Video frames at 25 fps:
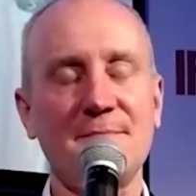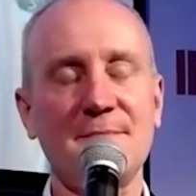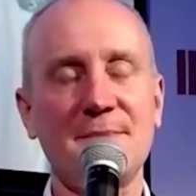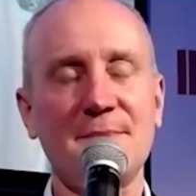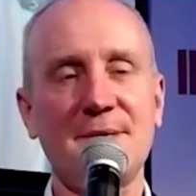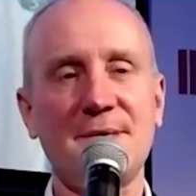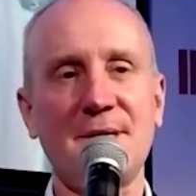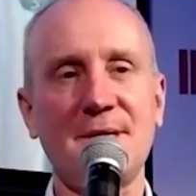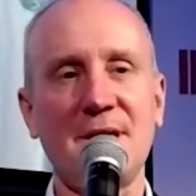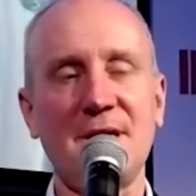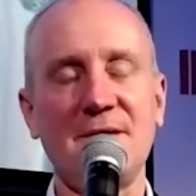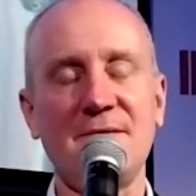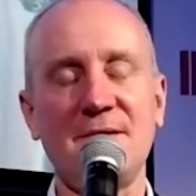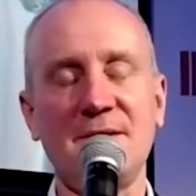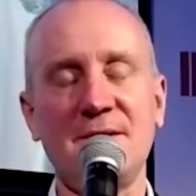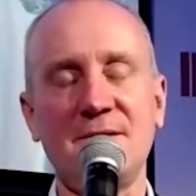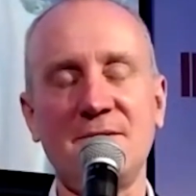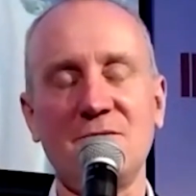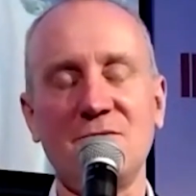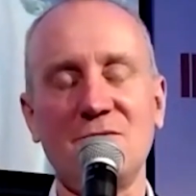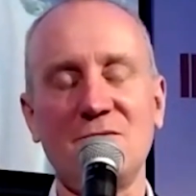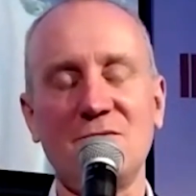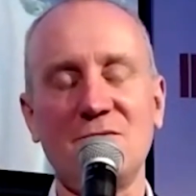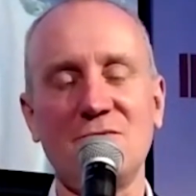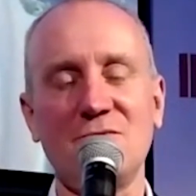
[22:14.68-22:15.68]

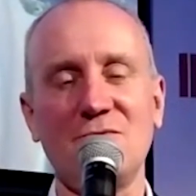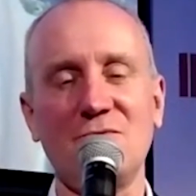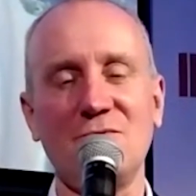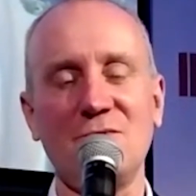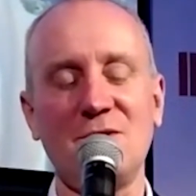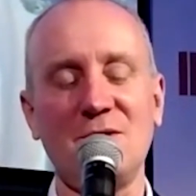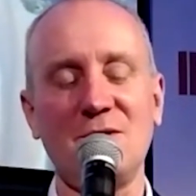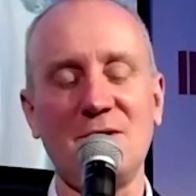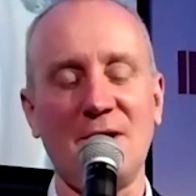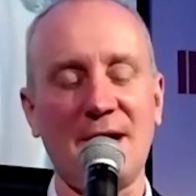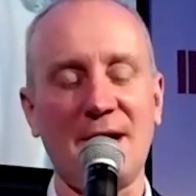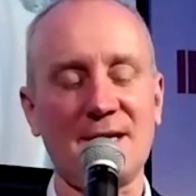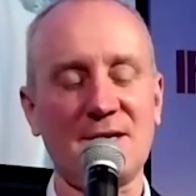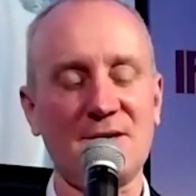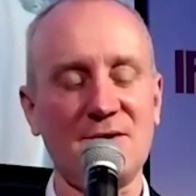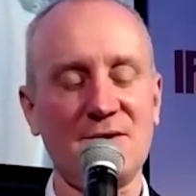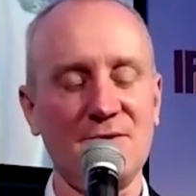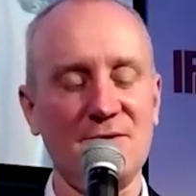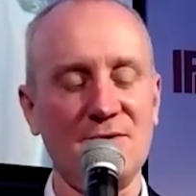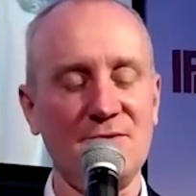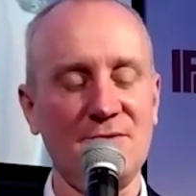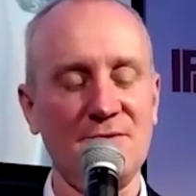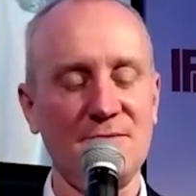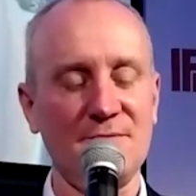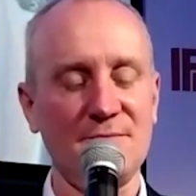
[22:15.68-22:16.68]
Steven, would you like
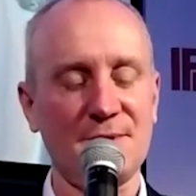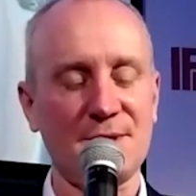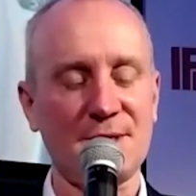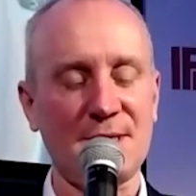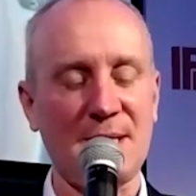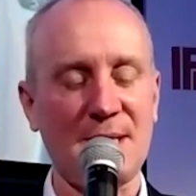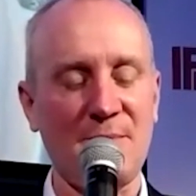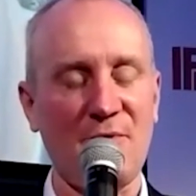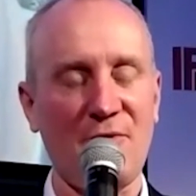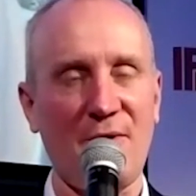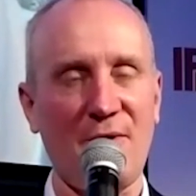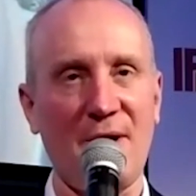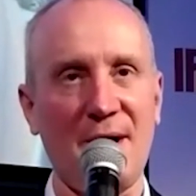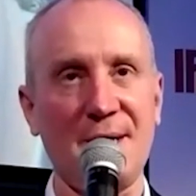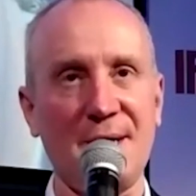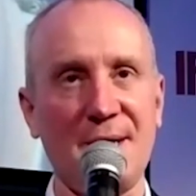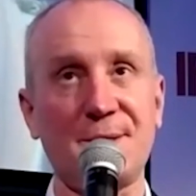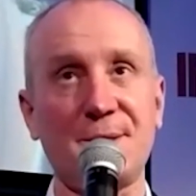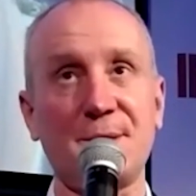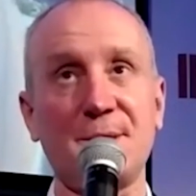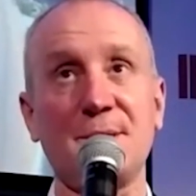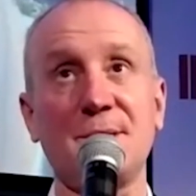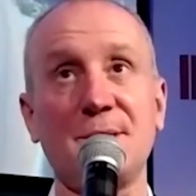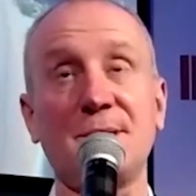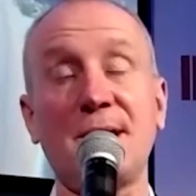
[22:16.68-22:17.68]
to
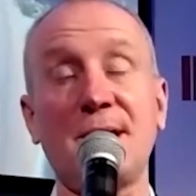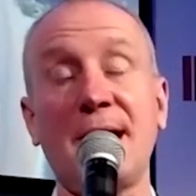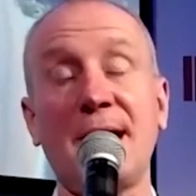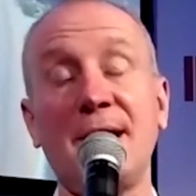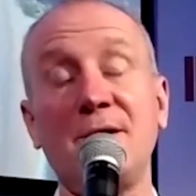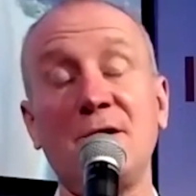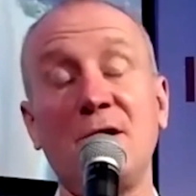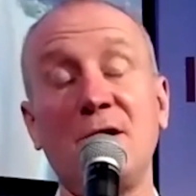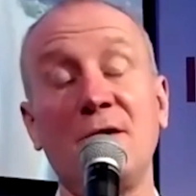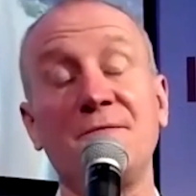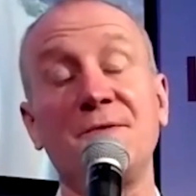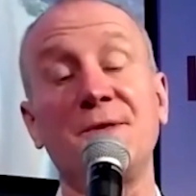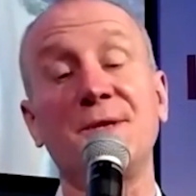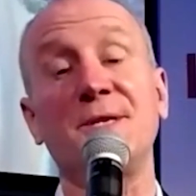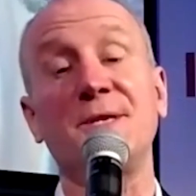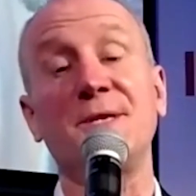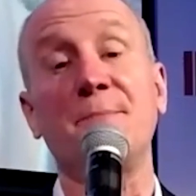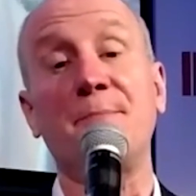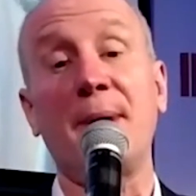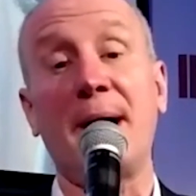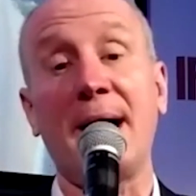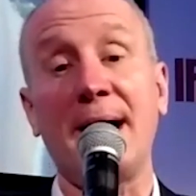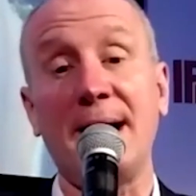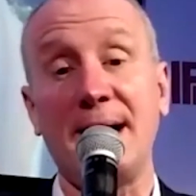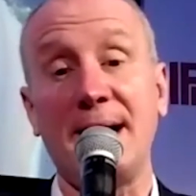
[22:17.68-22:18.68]
summarise the state of the
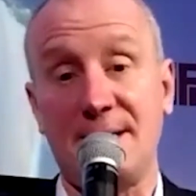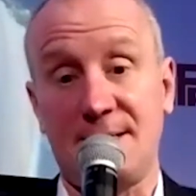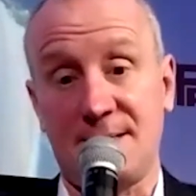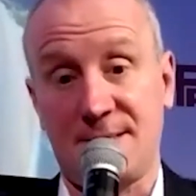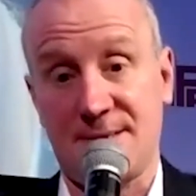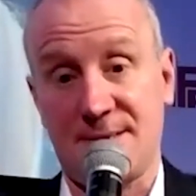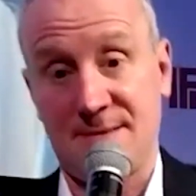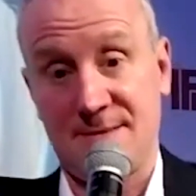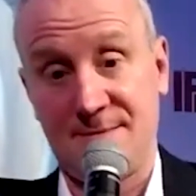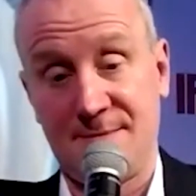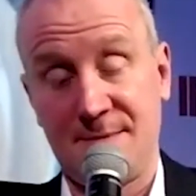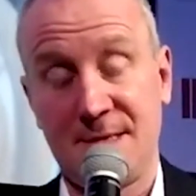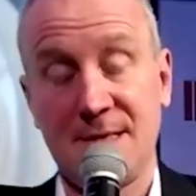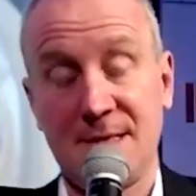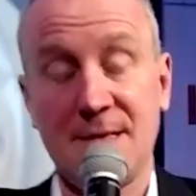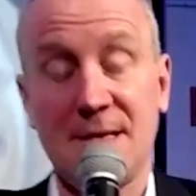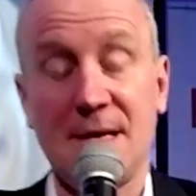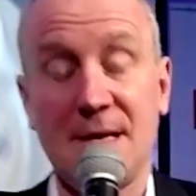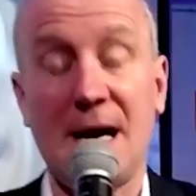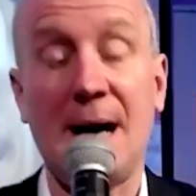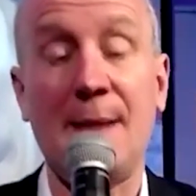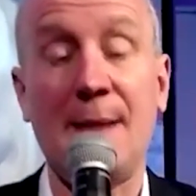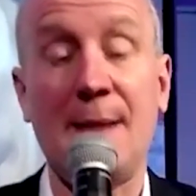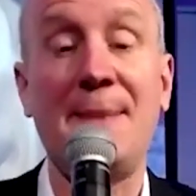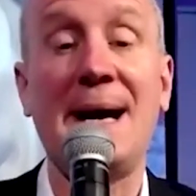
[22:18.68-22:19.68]
debate
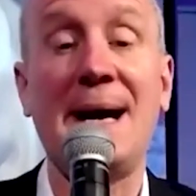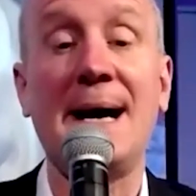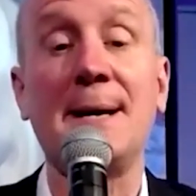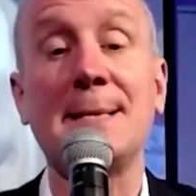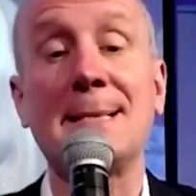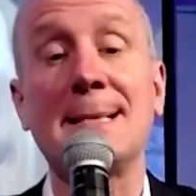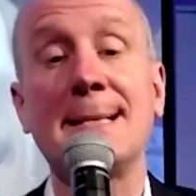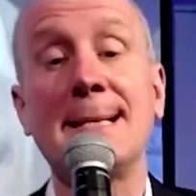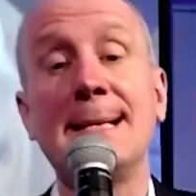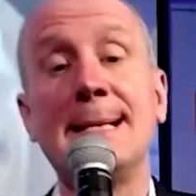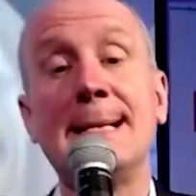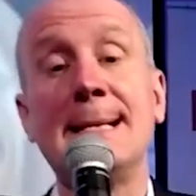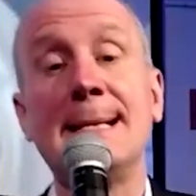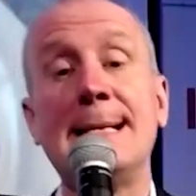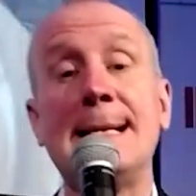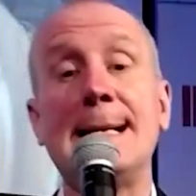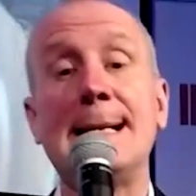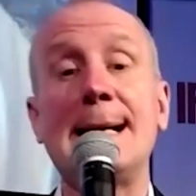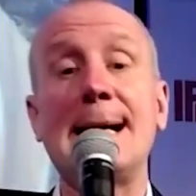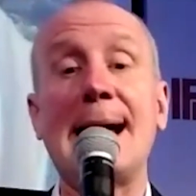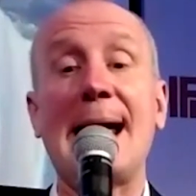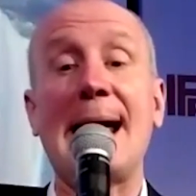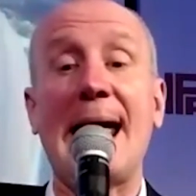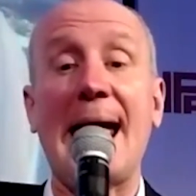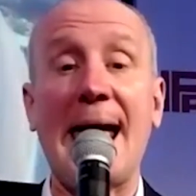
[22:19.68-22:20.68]
about
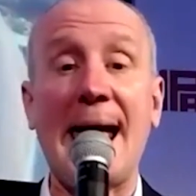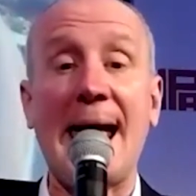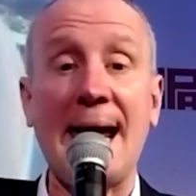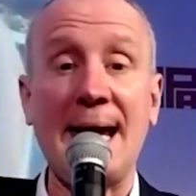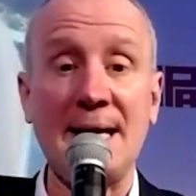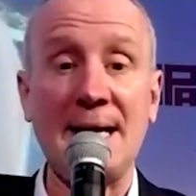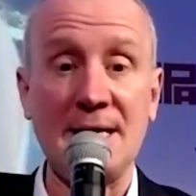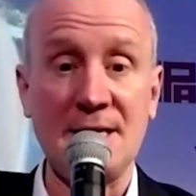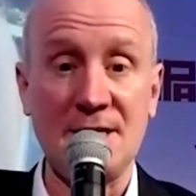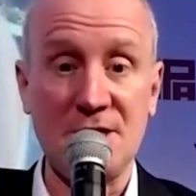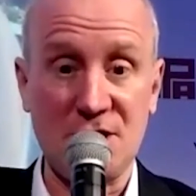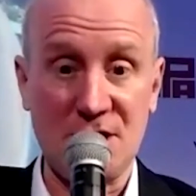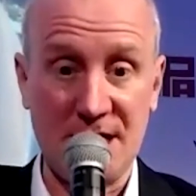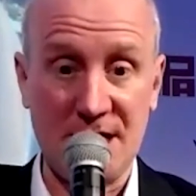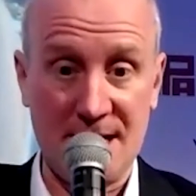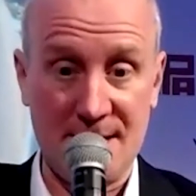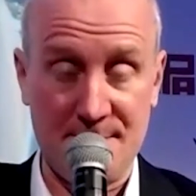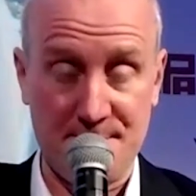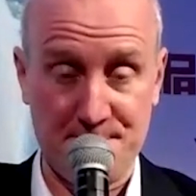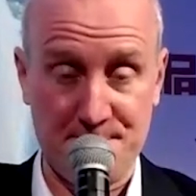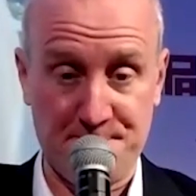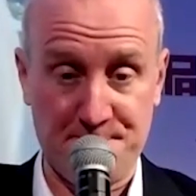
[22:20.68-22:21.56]
energy?